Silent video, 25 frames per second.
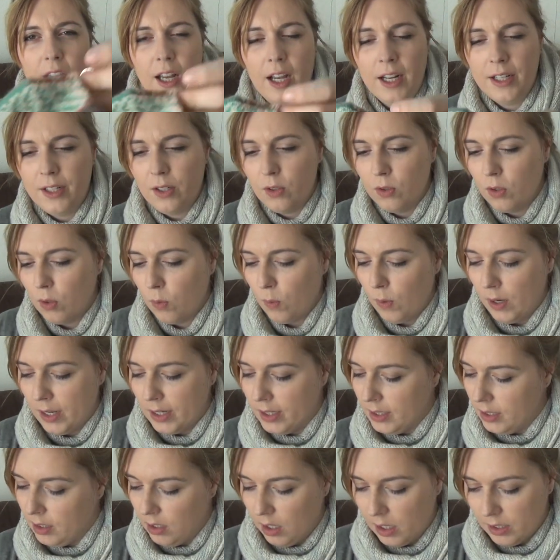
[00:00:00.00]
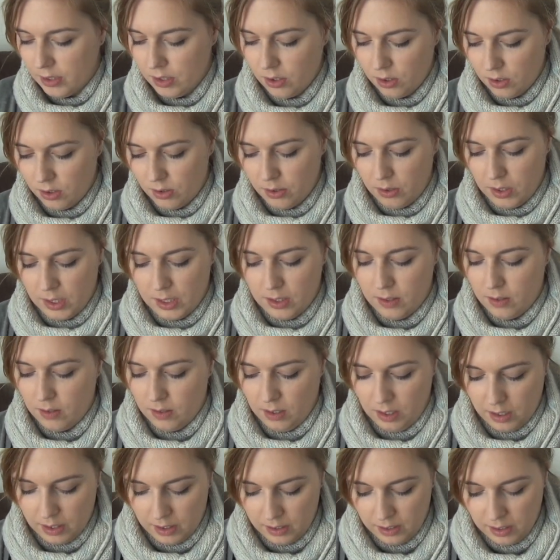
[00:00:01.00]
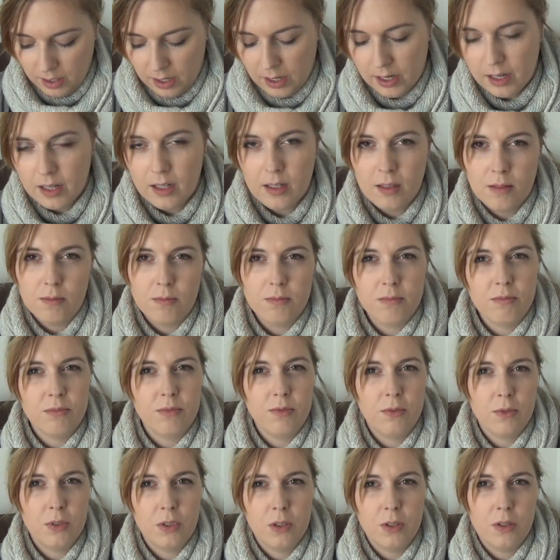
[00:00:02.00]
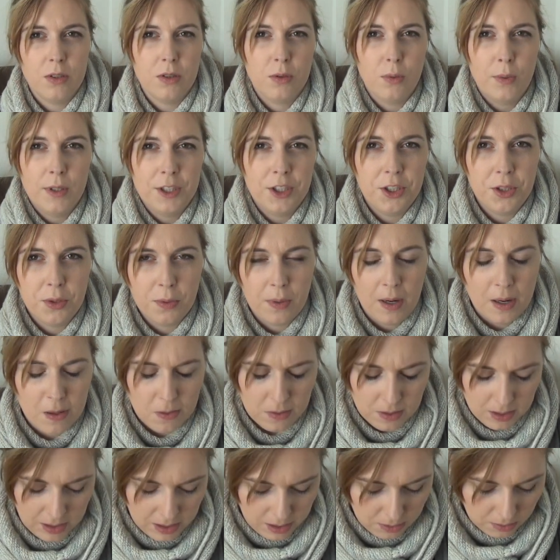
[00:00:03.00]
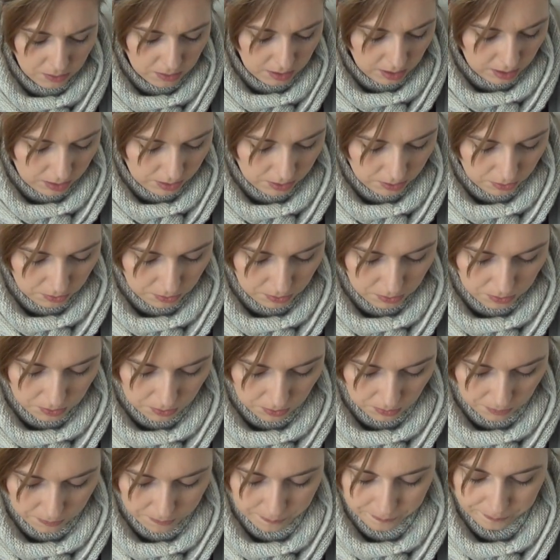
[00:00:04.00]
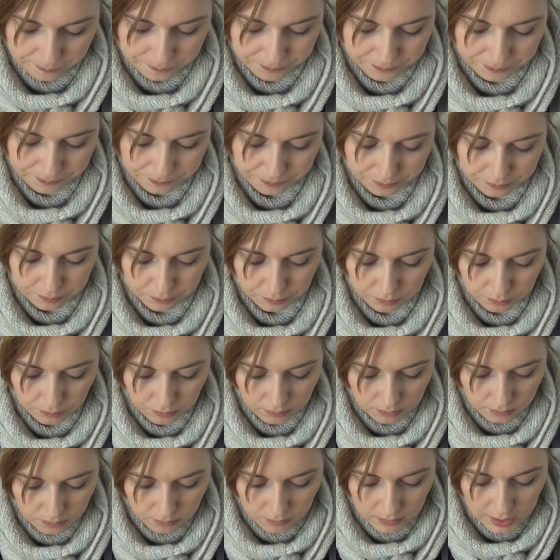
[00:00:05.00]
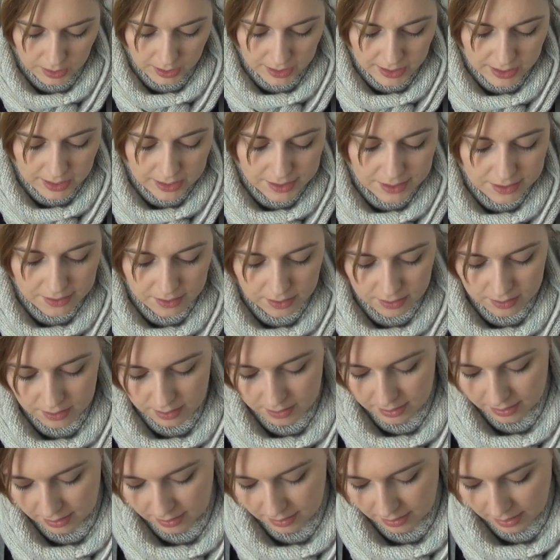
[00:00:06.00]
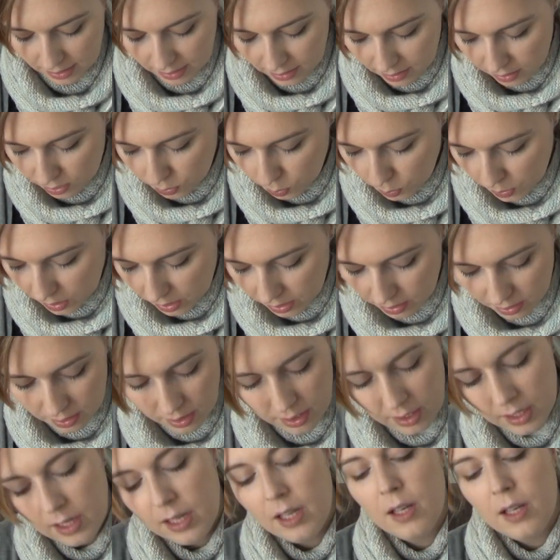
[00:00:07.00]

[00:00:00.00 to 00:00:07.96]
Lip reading: I don't know why, I just did. I switch around the heels I use. And I started the second one.